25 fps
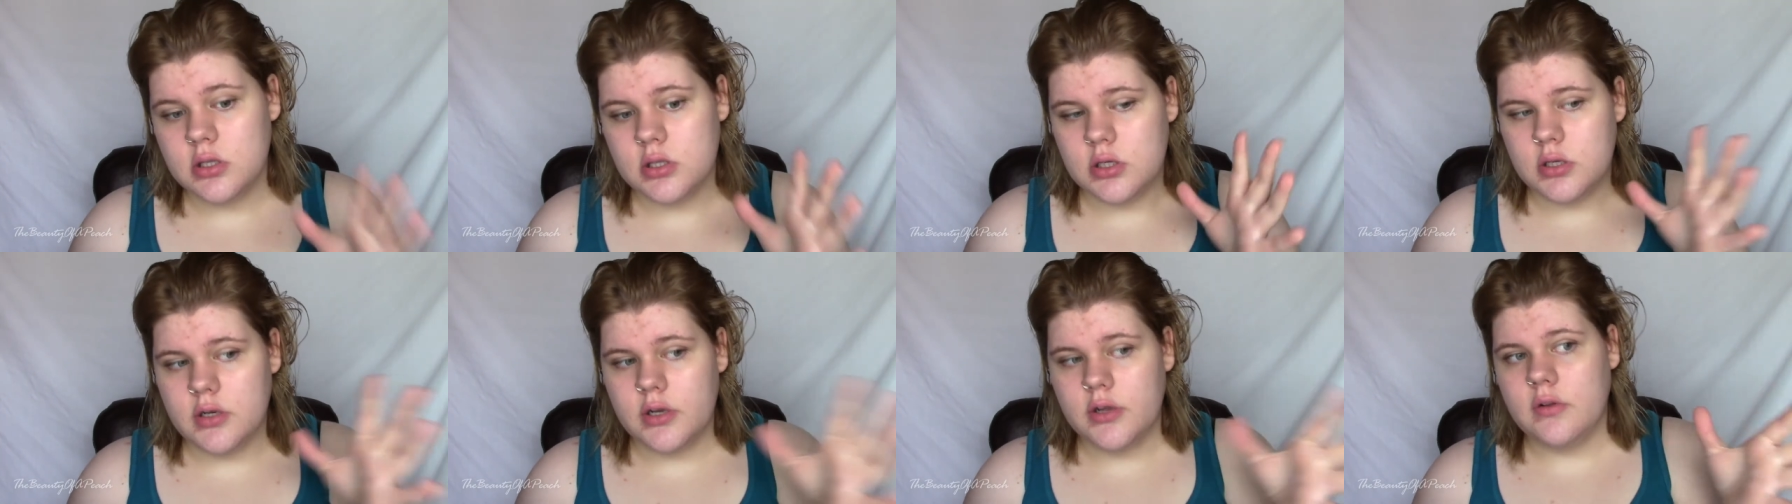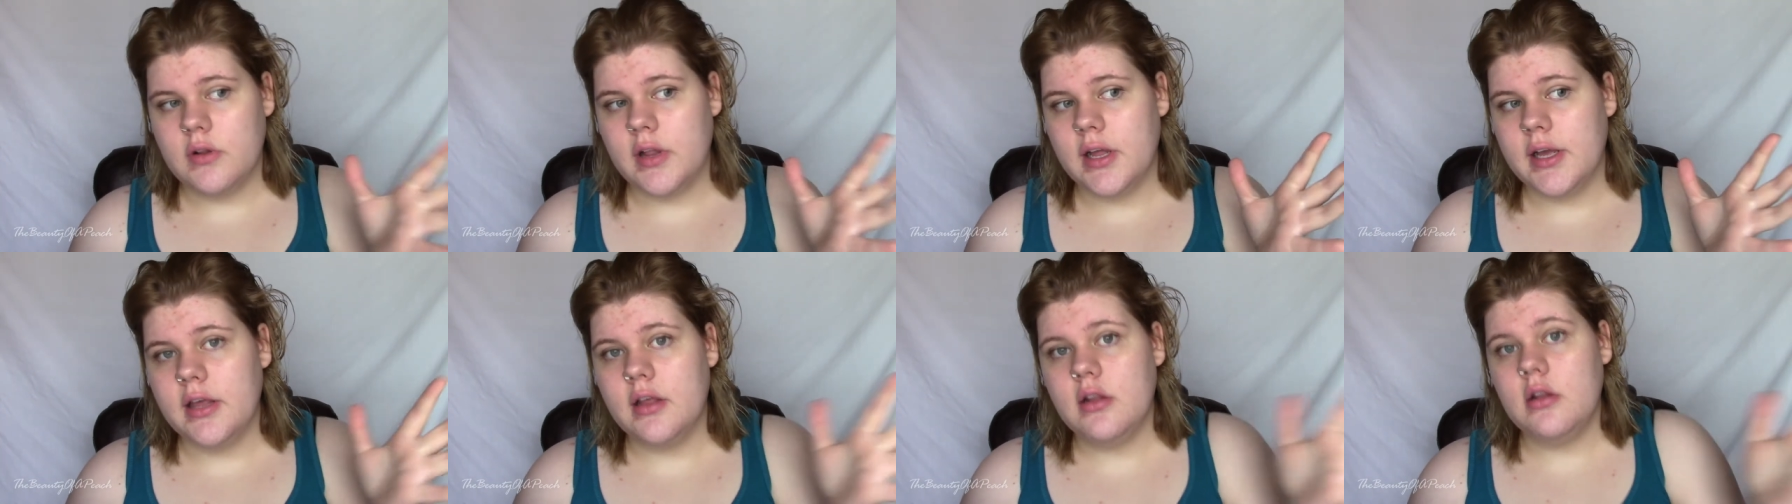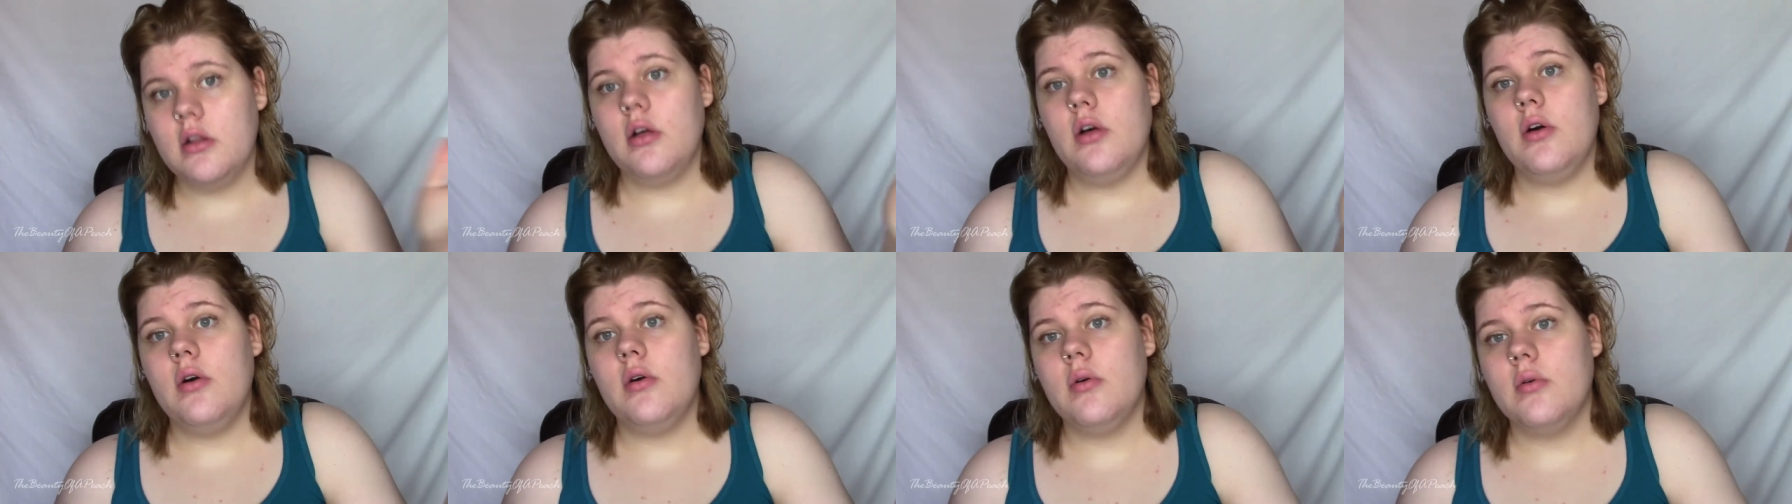you know, like,
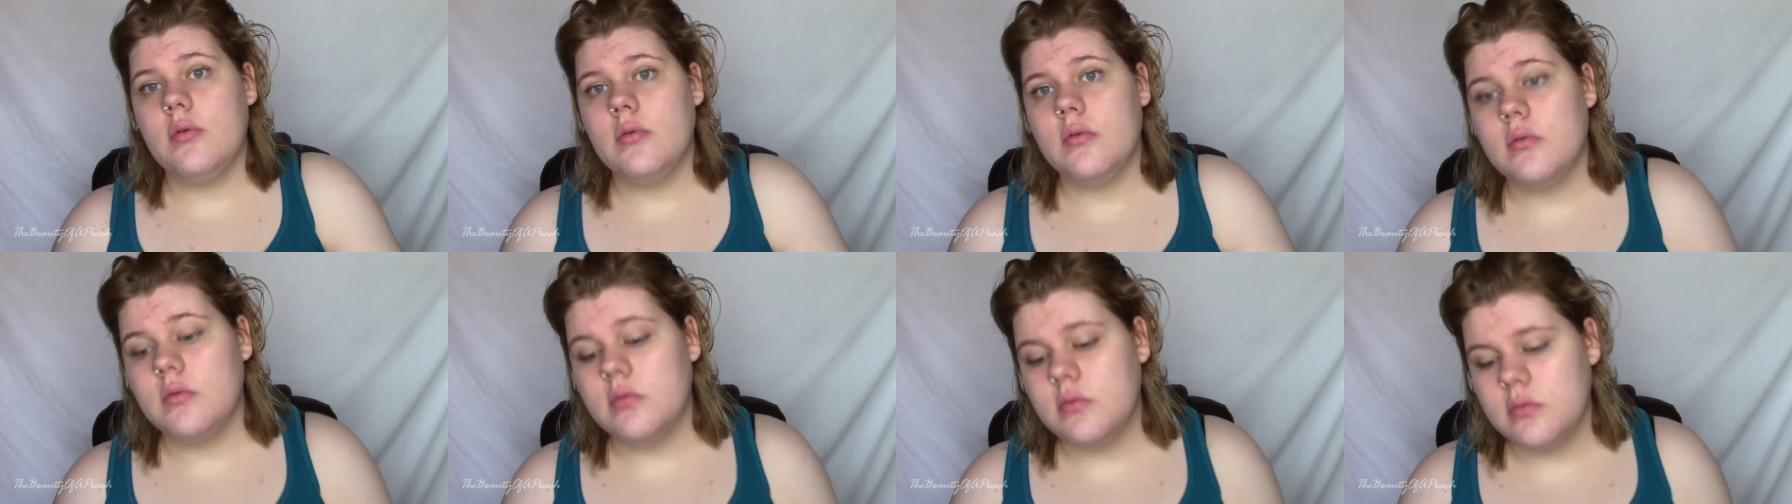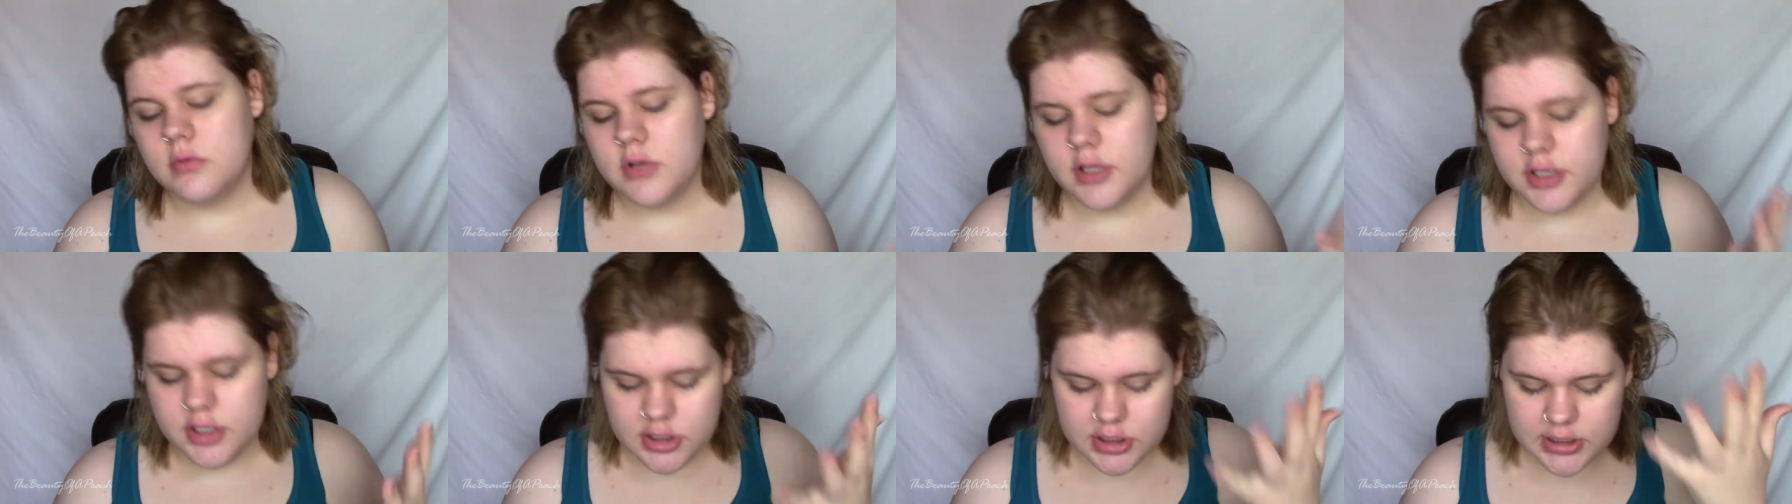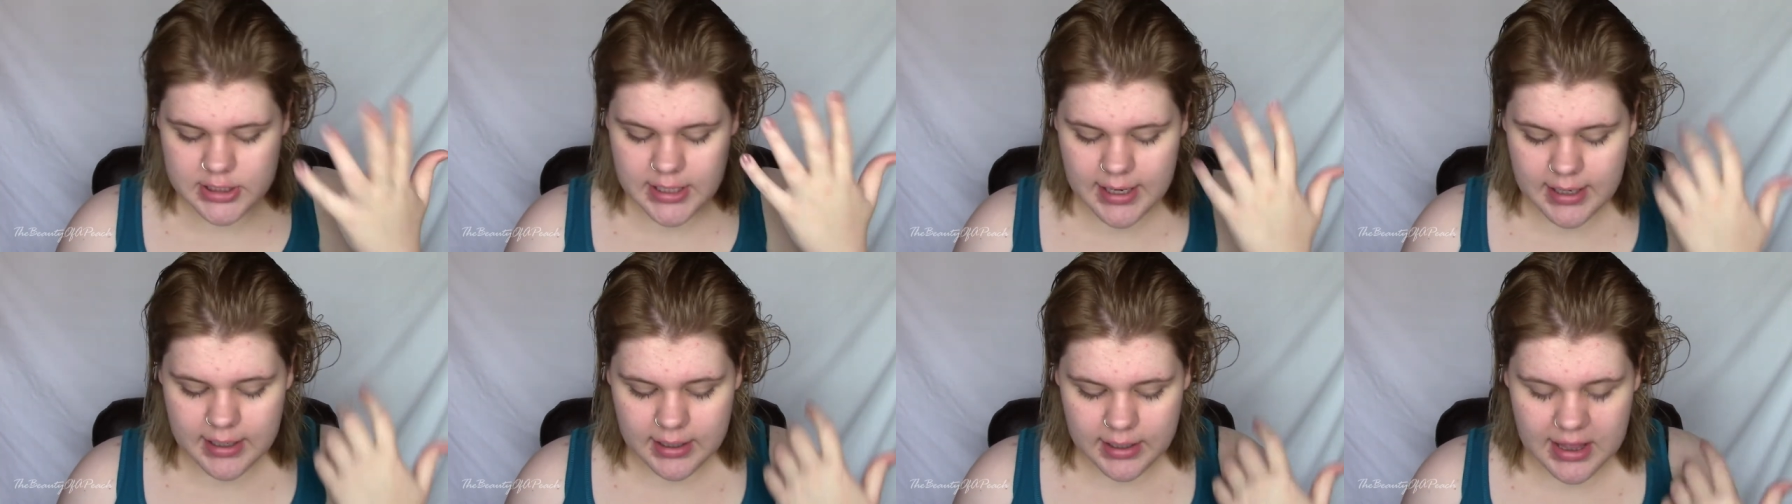hello. They
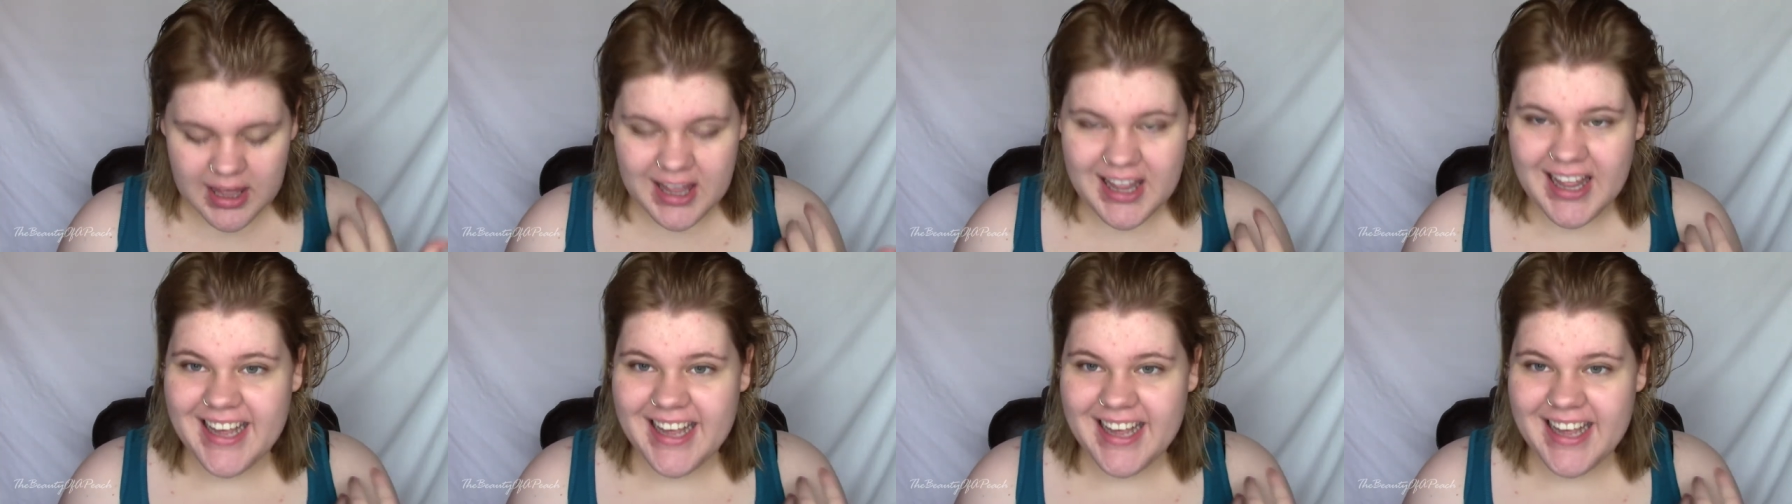just kind of,